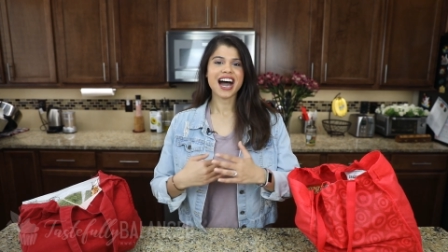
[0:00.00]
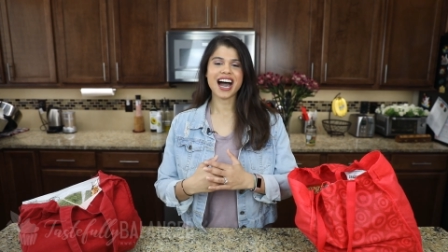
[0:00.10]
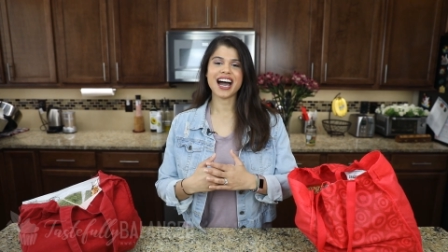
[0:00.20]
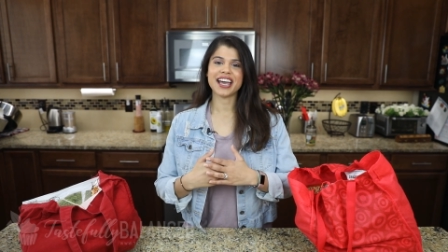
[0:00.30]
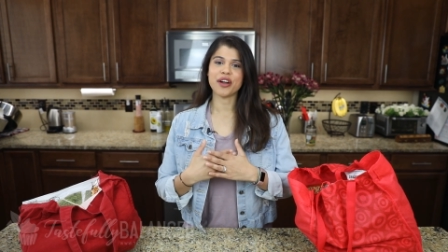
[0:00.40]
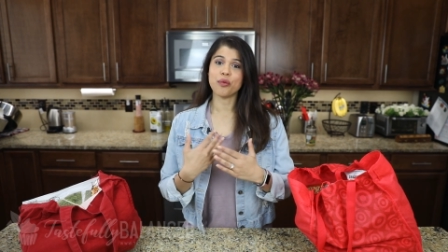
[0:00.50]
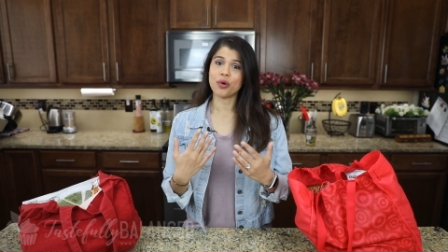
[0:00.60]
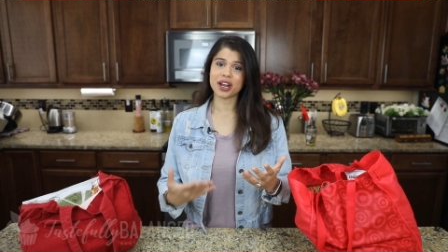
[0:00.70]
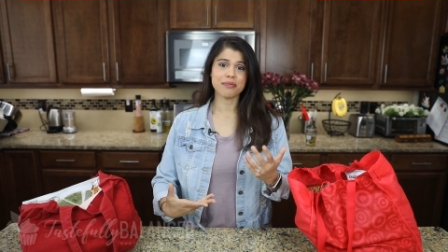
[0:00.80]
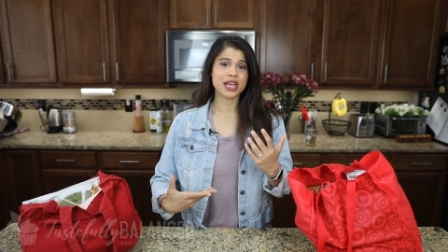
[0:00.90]
I
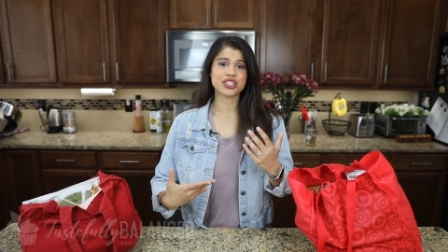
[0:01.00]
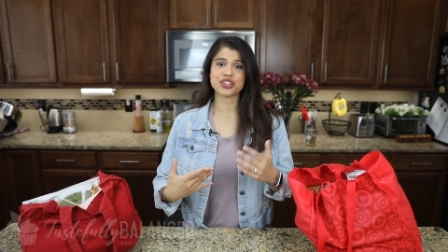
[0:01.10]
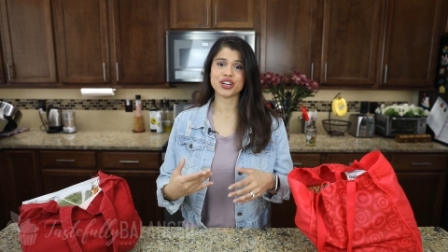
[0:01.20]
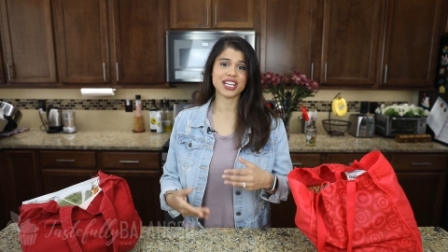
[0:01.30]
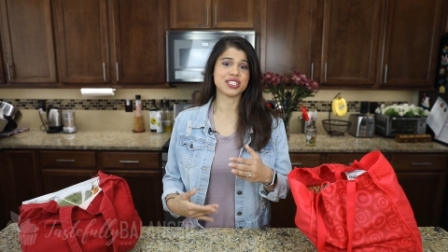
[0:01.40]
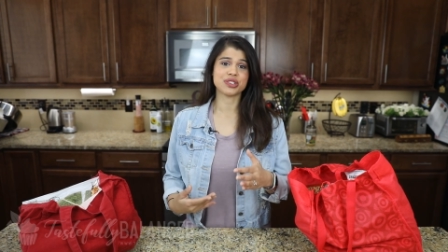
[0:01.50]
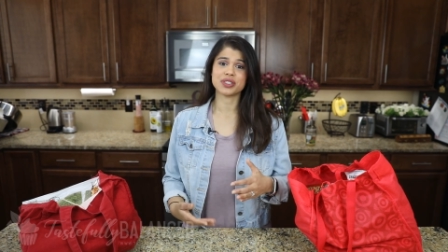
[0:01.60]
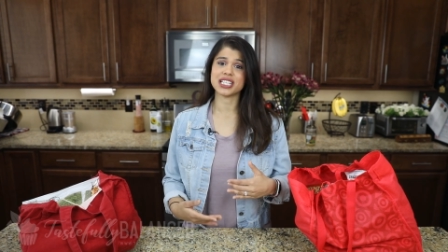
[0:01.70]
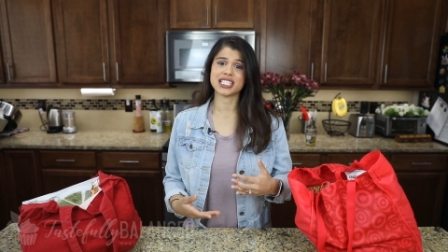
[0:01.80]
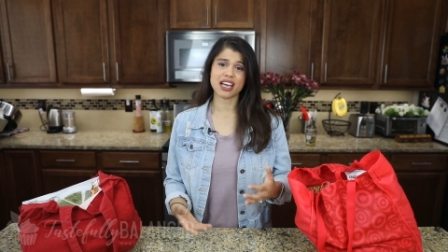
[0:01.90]
want to make sure and do
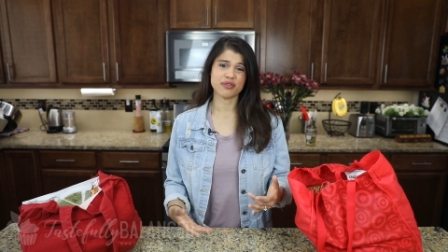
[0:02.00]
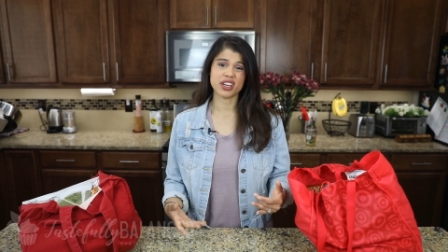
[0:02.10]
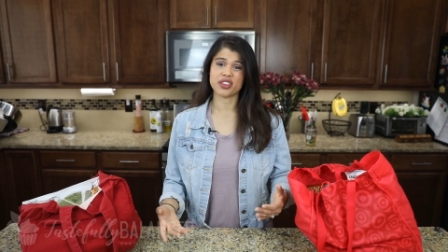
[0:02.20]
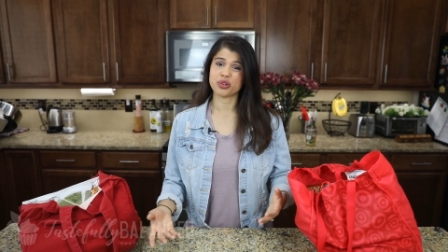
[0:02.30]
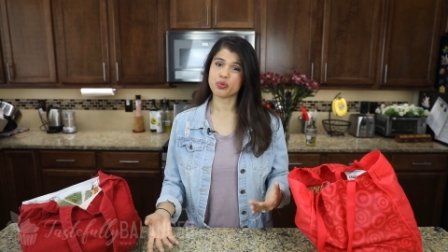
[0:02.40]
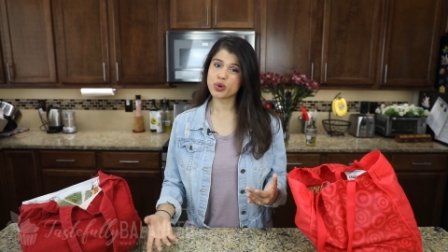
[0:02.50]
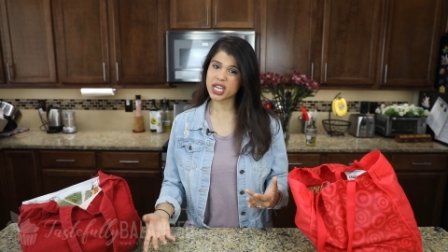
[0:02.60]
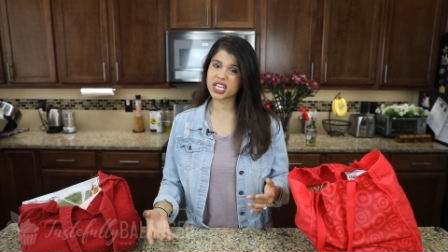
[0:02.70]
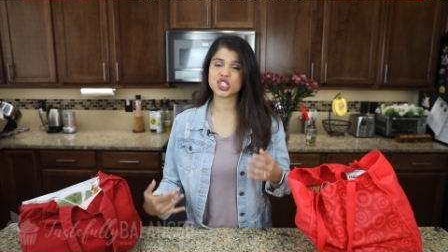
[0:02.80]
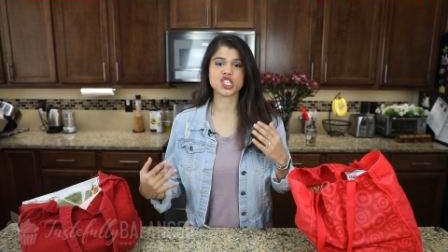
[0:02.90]
these every other
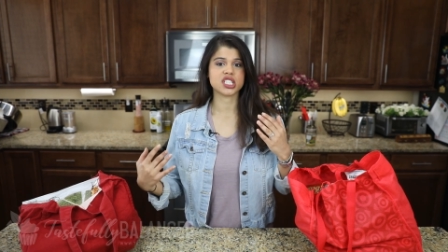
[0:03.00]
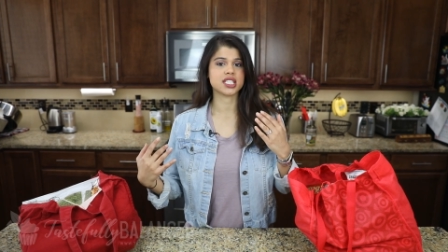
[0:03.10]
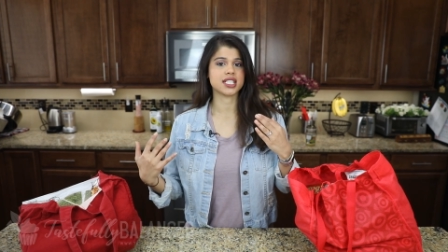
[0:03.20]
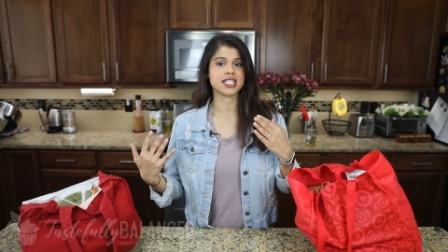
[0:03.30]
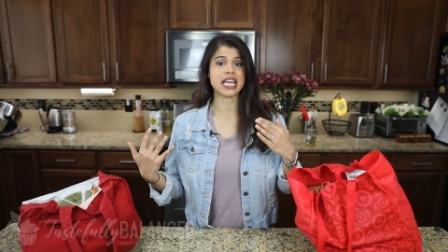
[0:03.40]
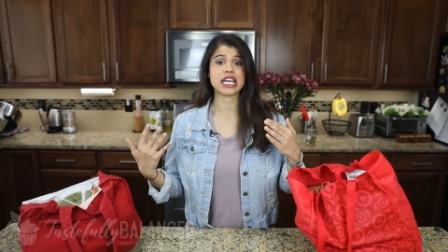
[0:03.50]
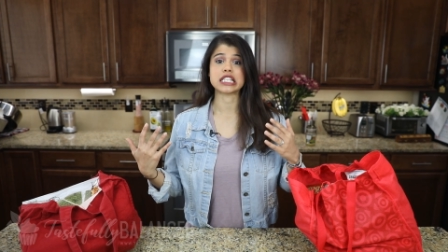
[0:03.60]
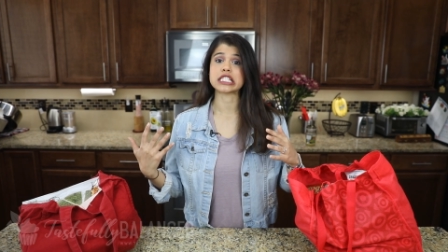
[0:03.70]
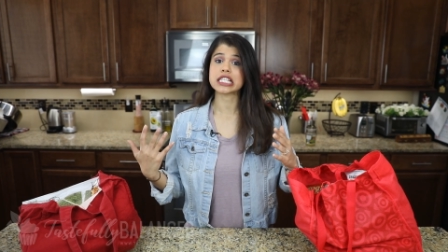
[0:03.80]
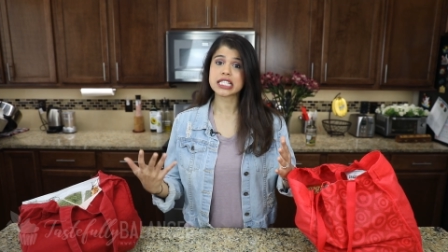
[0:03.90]
week just to stay
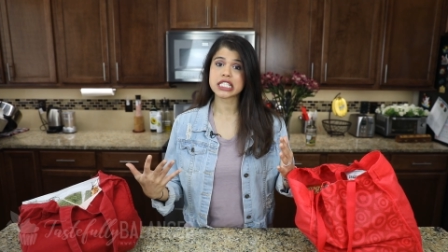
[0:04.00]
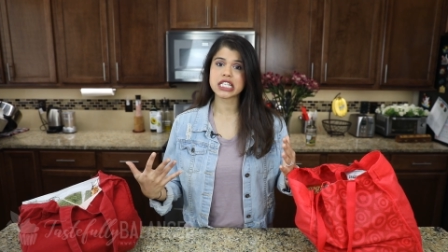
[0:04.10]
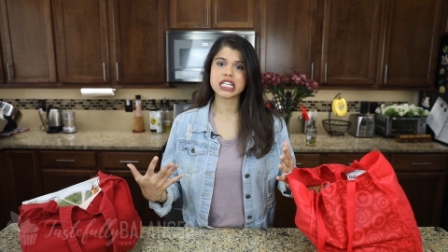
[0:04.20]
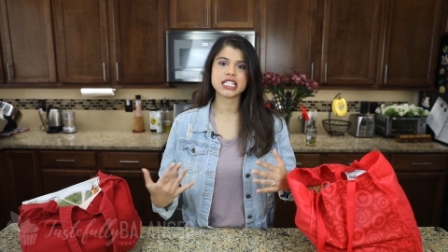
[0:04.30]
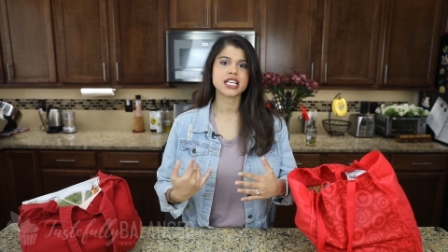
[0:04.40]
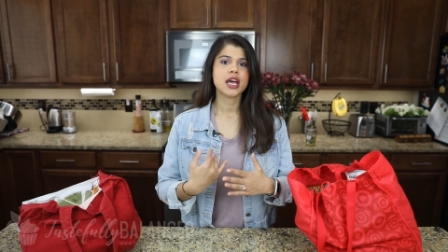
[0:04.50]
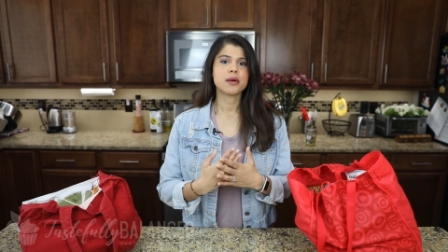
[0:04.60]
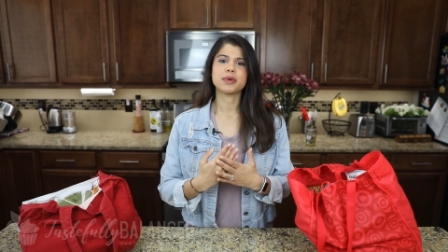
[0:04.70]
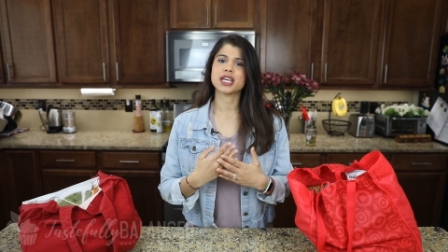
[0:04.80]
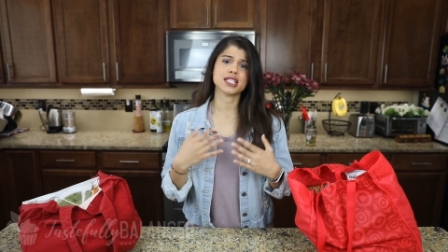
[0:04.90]
consistent
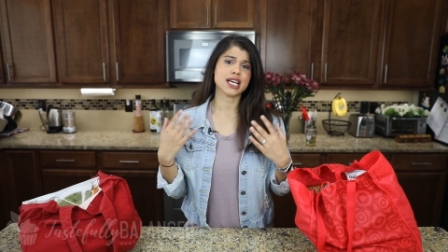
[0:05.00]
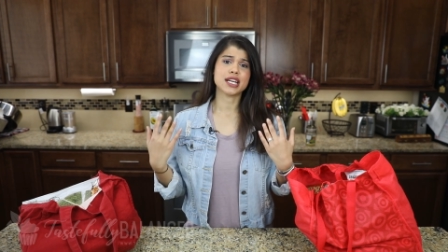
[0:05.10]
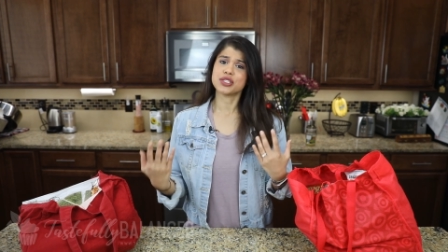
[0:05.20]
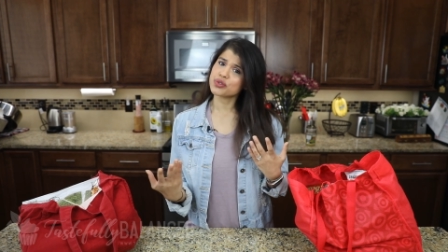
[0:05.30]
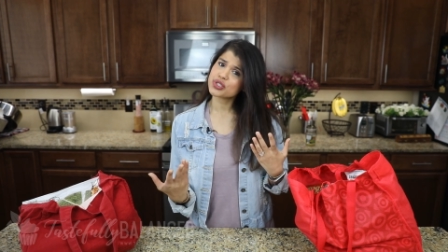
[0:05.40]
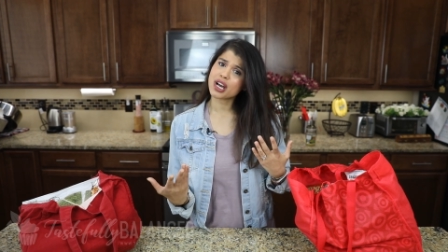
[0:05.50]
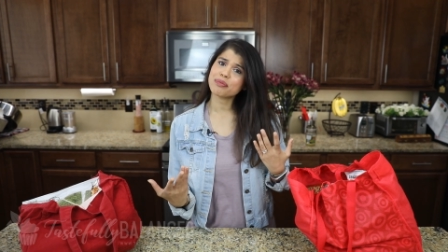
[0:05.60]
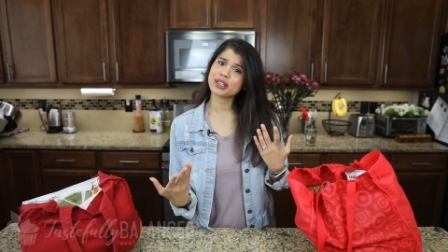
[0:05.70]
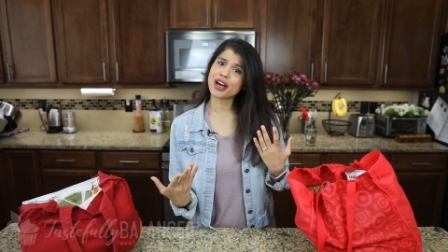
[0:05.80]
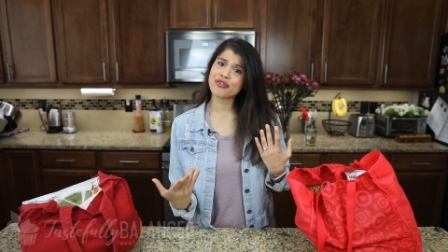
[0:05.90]
because I do
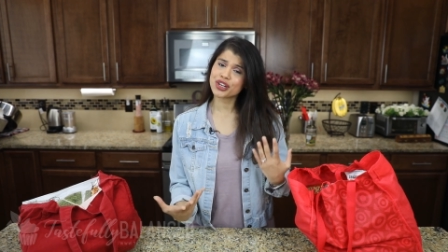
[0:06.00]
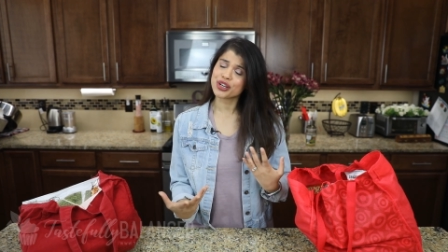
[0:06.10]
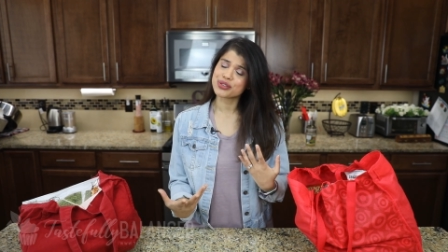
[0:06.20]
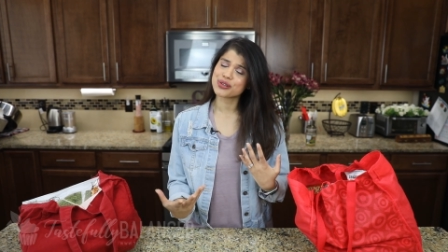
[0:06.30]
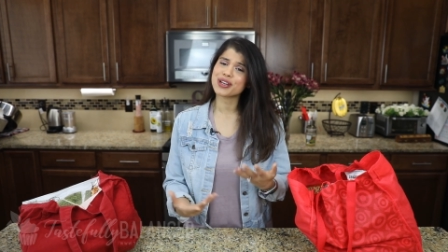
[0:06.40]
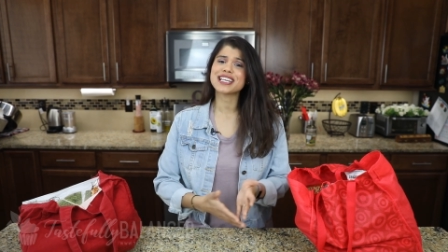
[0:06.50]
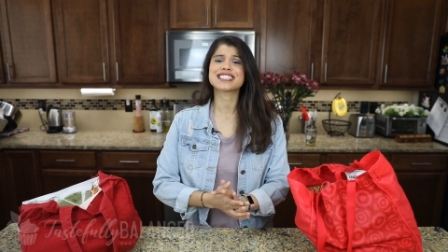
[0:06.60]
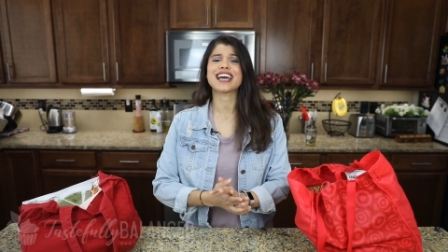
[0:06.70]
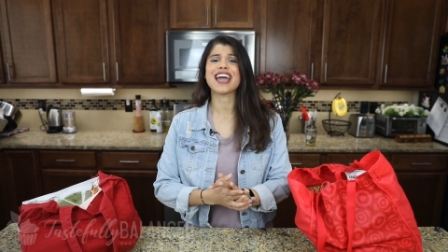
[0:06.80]
shop a lot for groceries,